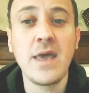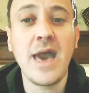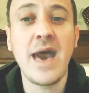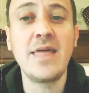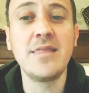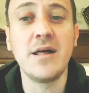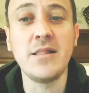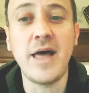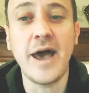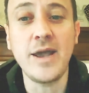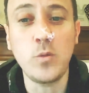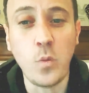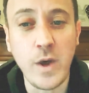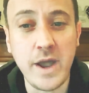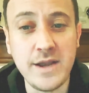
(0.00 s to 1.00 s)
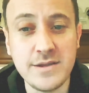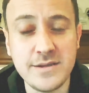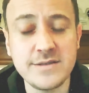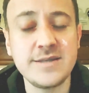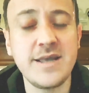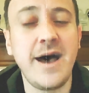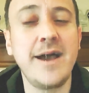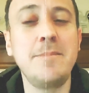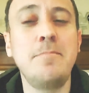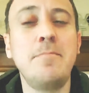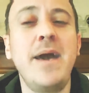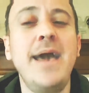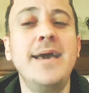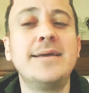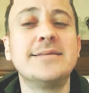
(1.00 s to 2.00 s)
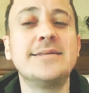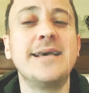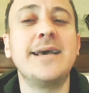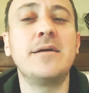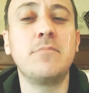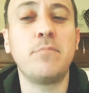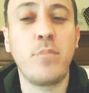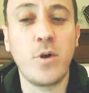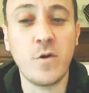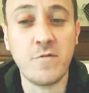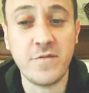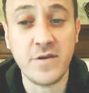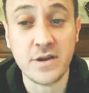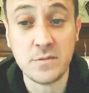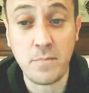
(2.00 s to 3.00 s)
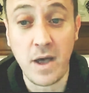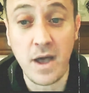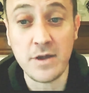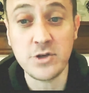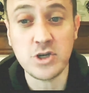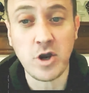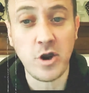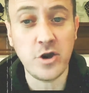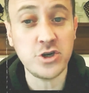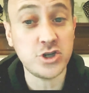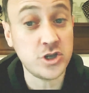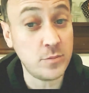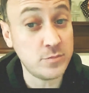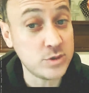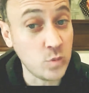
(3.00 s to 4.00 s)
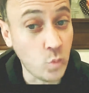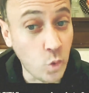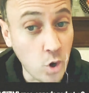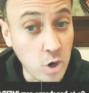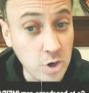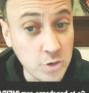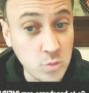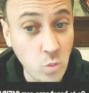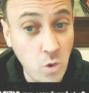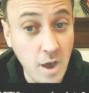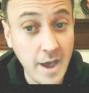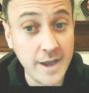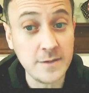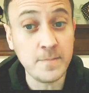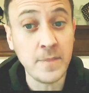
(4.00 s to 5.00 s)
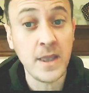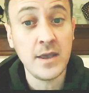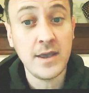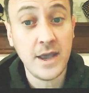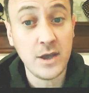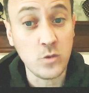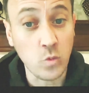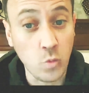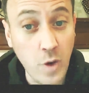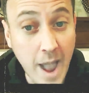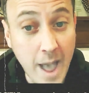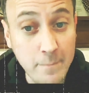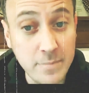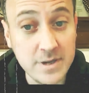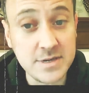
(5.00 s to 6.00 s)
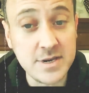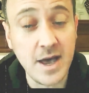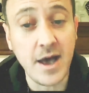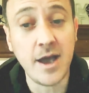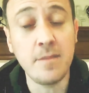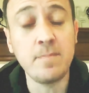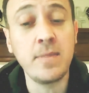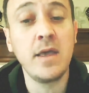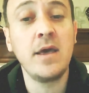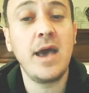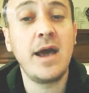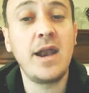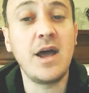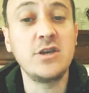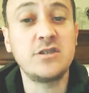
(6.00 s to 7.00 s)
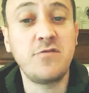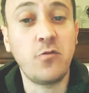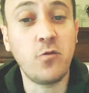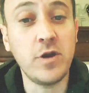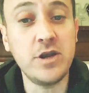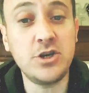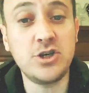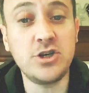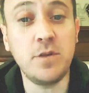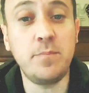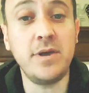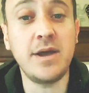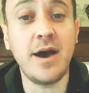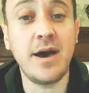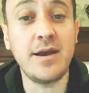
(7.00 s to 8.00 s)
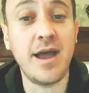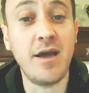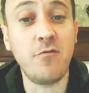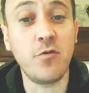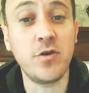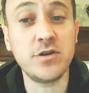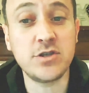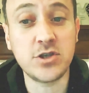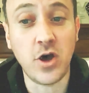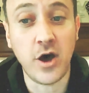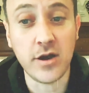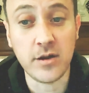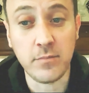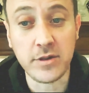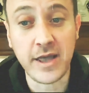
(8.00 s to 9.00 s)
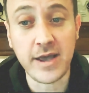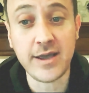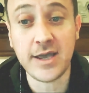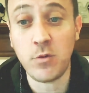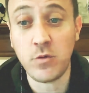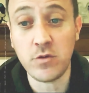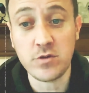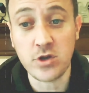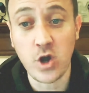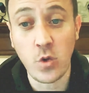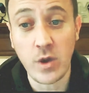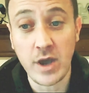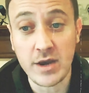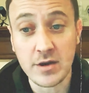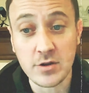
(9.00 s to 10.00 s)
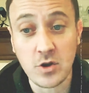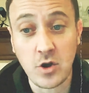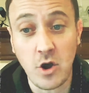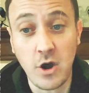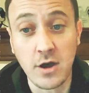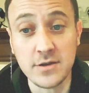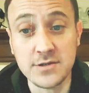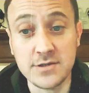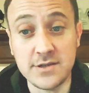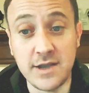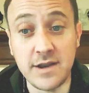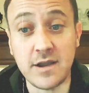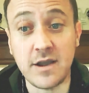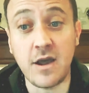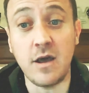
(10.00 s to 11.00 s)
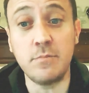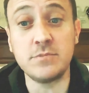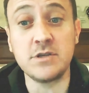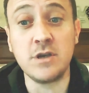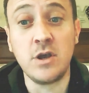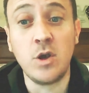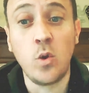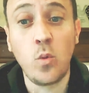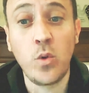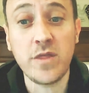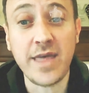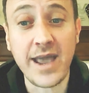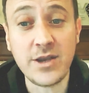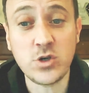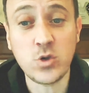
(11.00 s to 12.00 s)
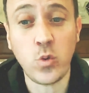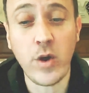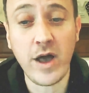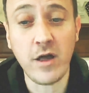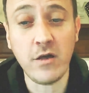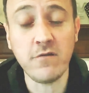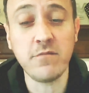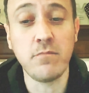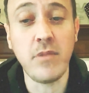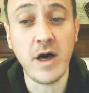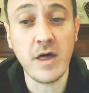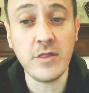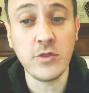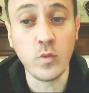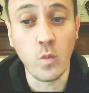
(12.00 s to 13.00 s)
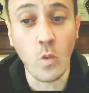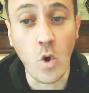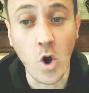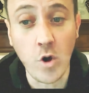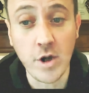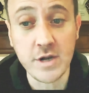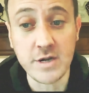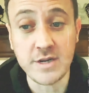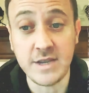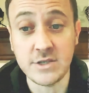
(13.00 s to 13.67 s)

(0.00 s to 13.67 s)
and the lightweight design makes it perfect. Boncharge ships worldwide in rapid time and has free shipping on every sauna blanket with no hidden costs. And it comes with a 12-month warranty.